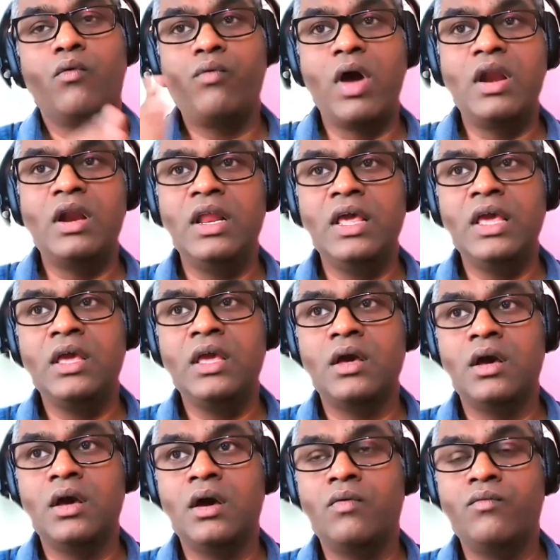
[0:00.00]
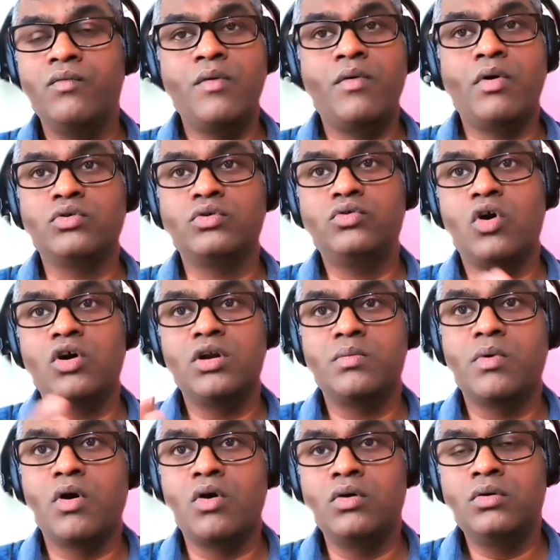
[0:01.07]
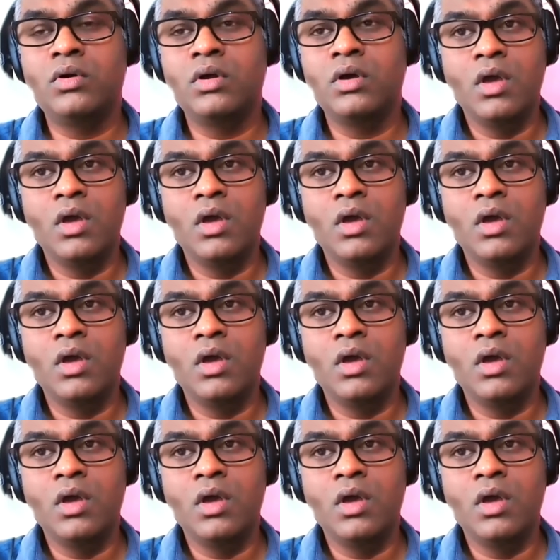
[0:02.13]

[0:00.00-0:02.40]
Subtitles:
finally, we have also talked about